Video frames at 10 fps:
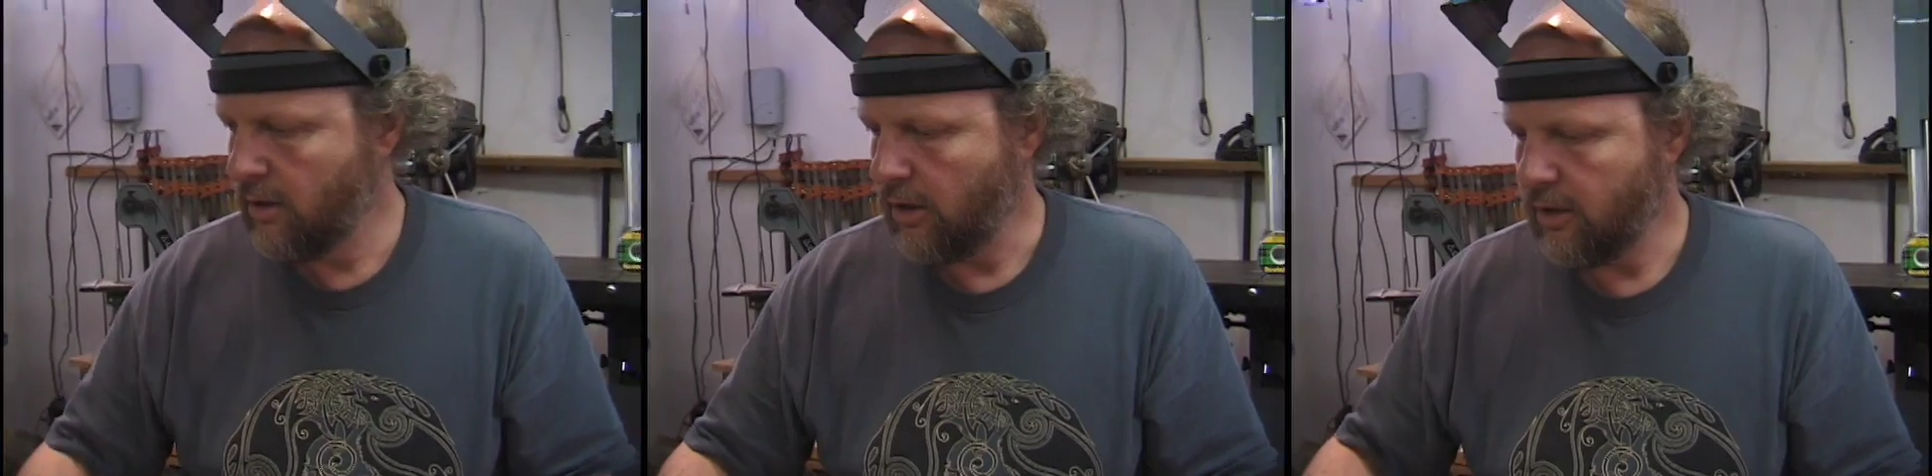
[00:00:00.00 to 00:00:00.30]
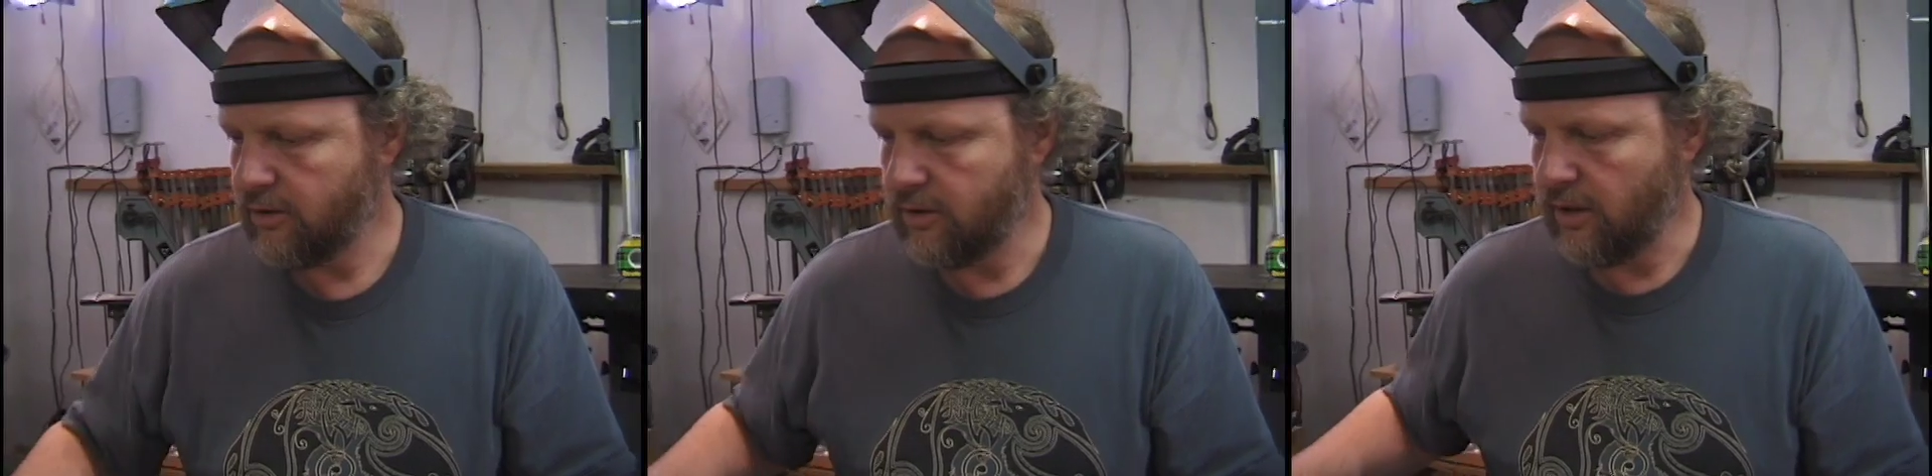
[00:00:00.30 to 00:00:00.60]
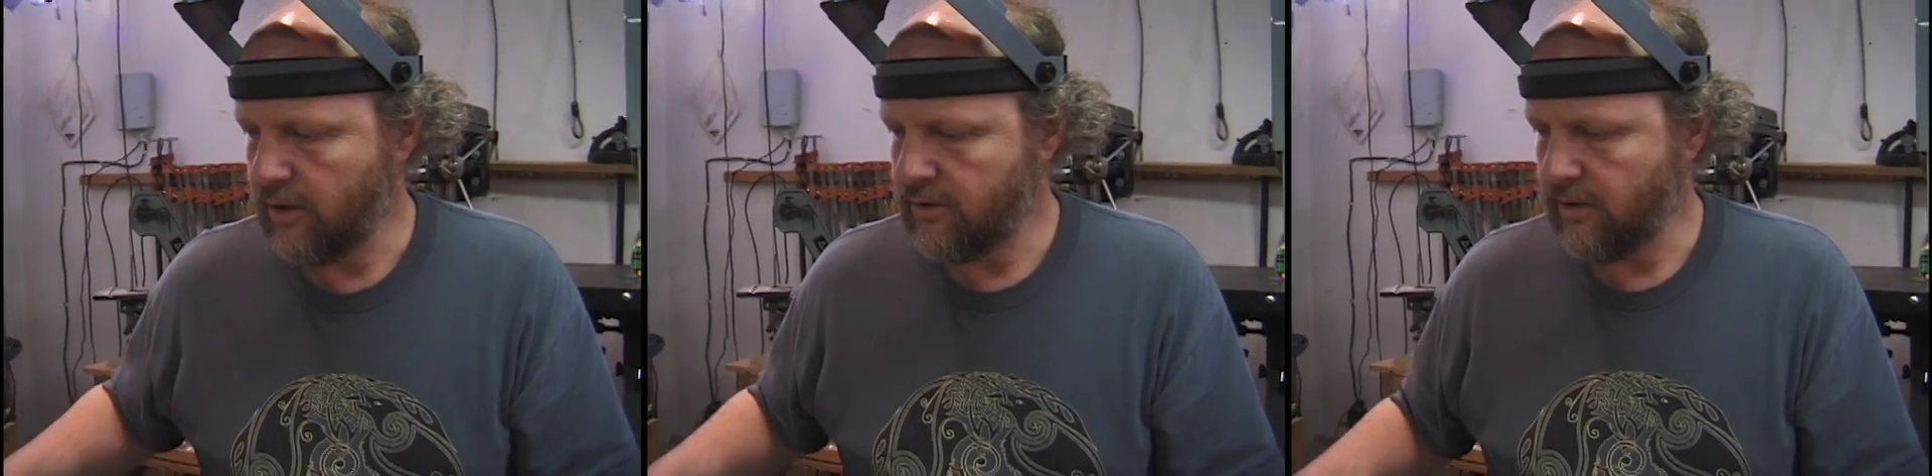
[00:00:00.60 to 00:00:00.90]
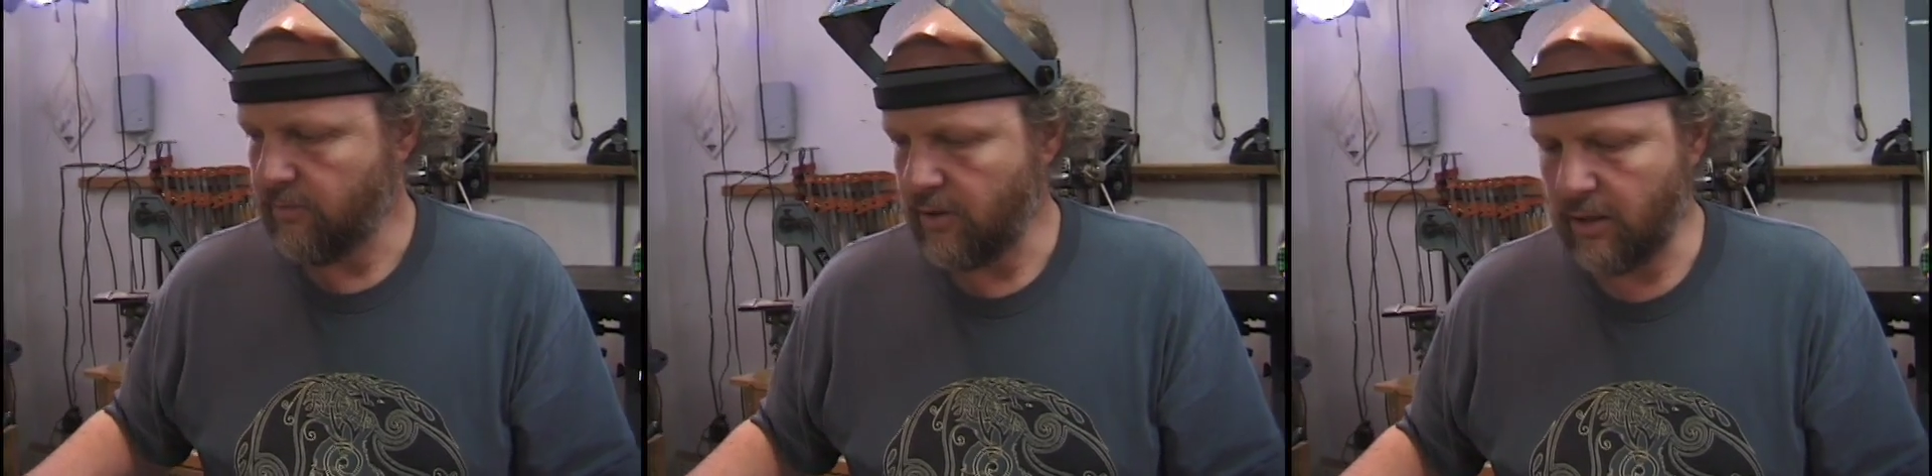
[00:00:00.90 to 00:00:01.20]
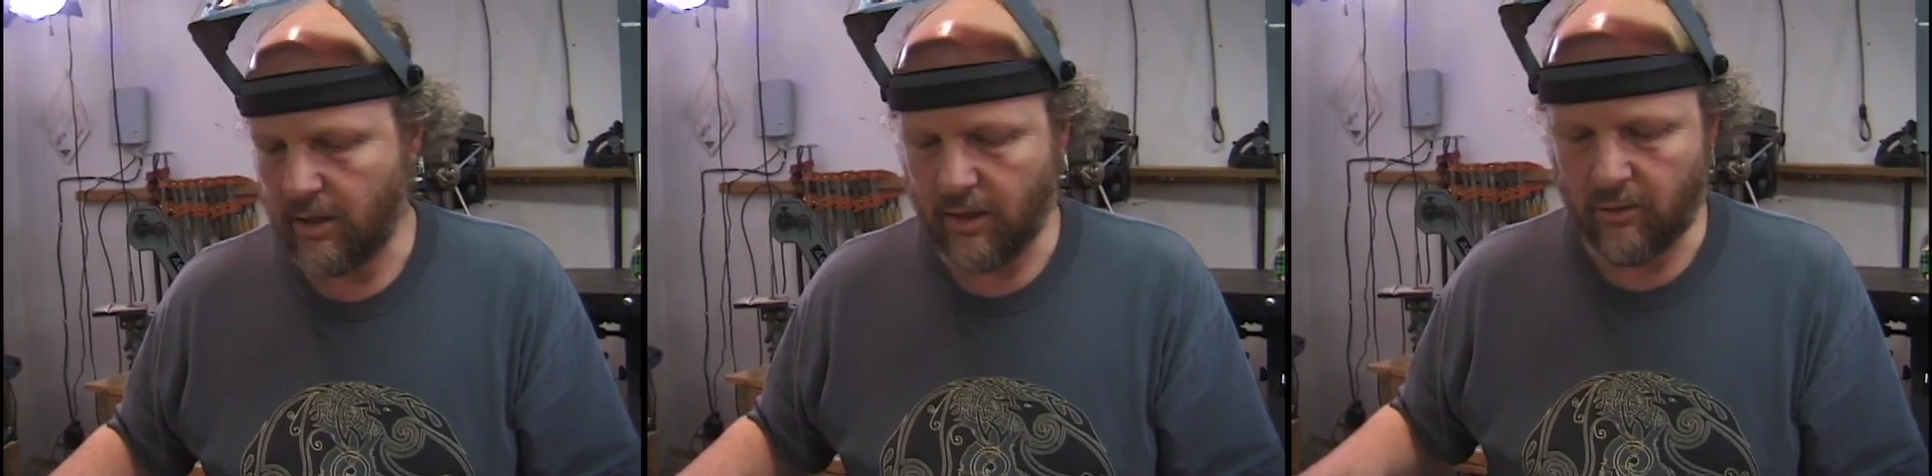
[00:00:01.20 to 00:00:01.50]
oxidize something,
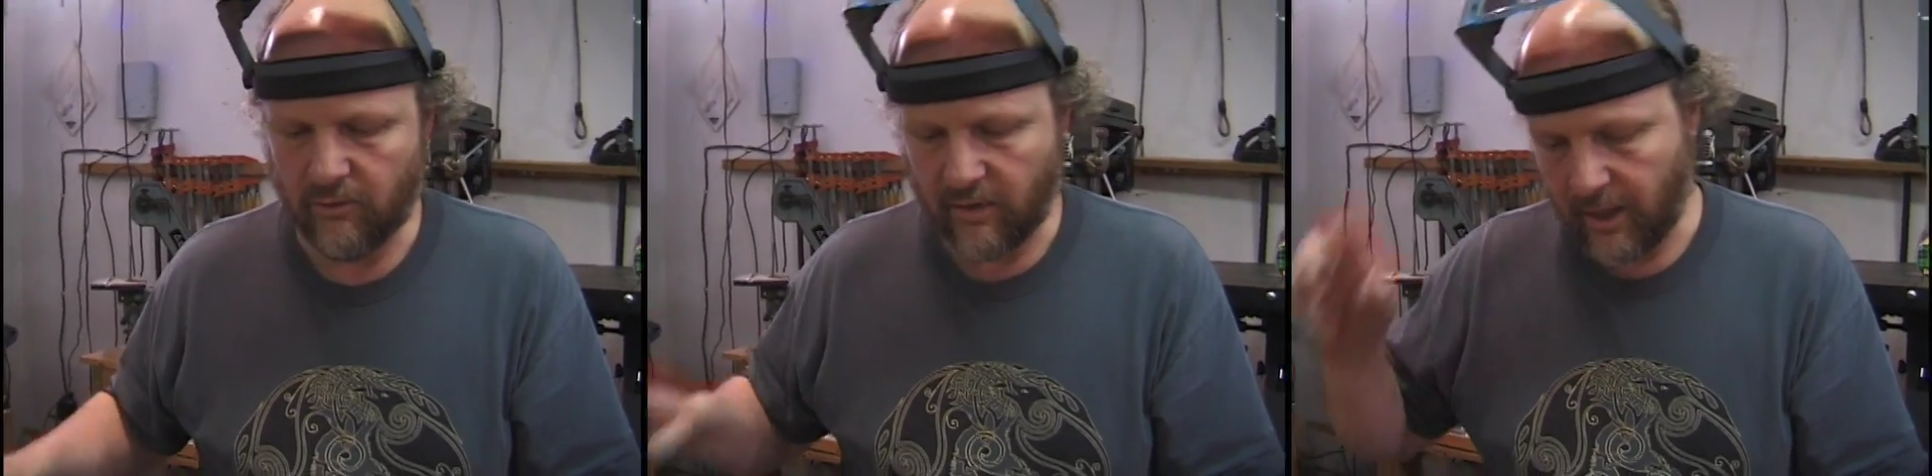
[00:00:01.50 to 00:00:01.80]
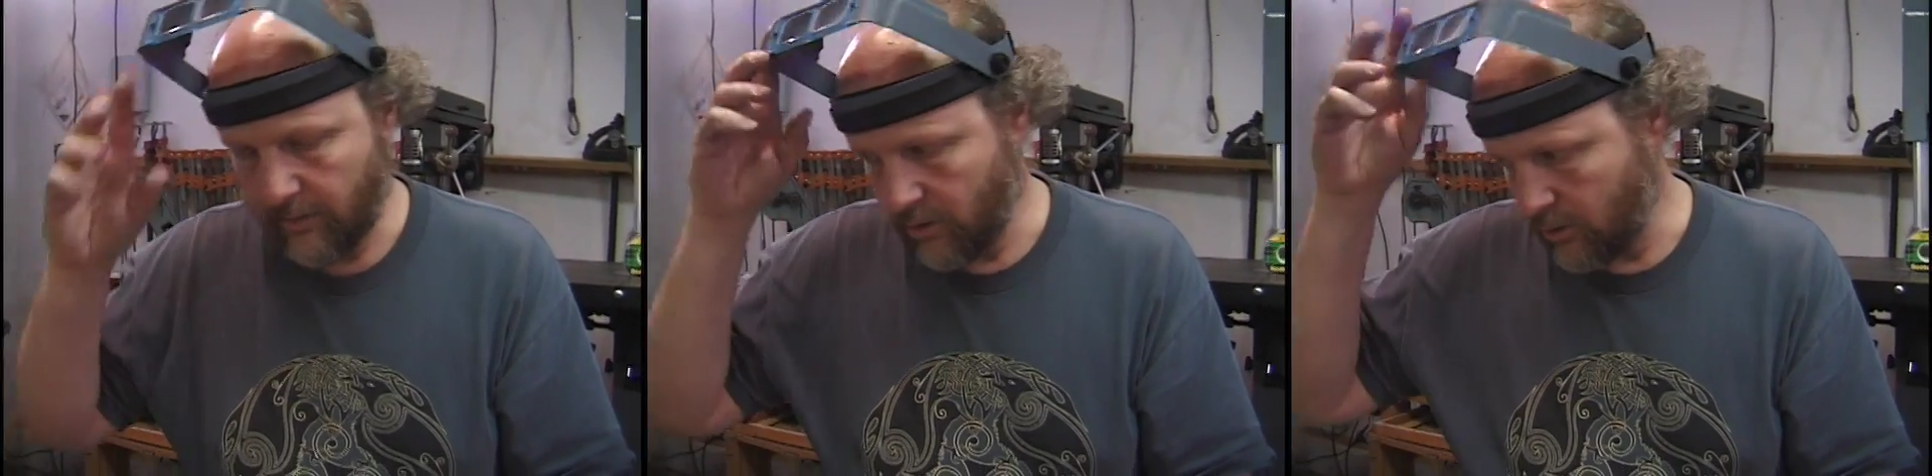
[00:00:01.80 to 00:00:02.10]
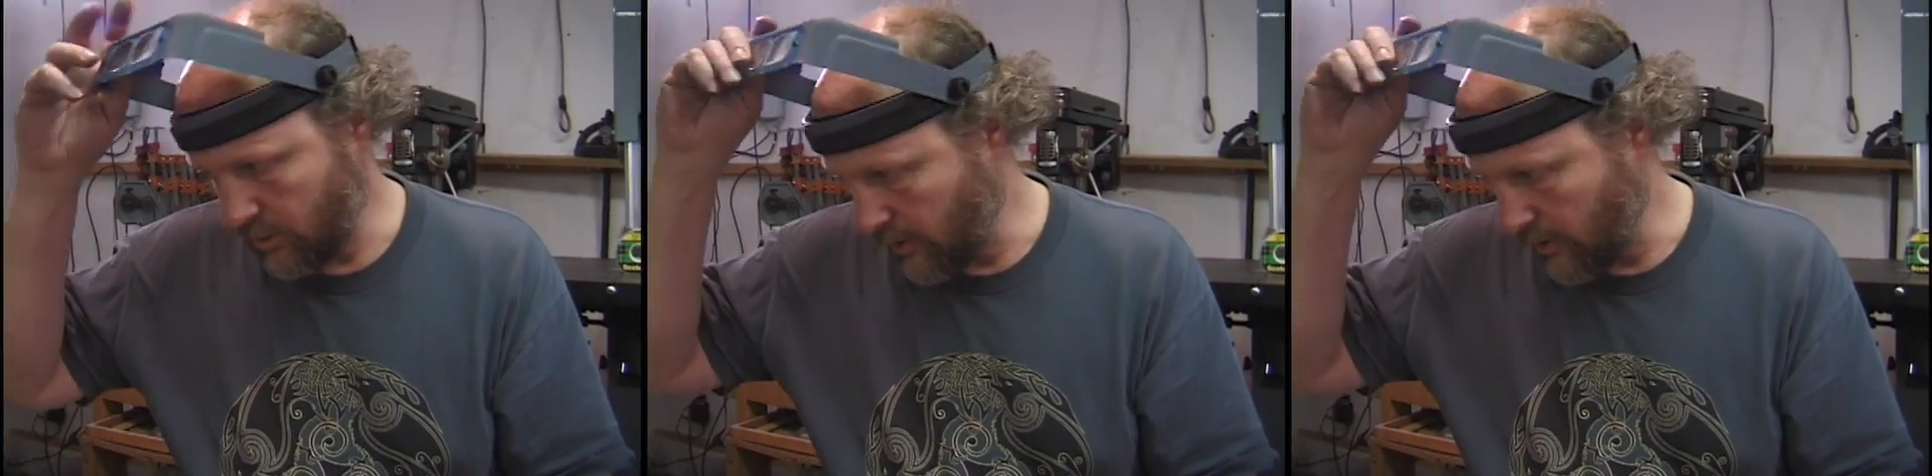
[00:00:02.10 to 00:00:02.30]
and I use a chemical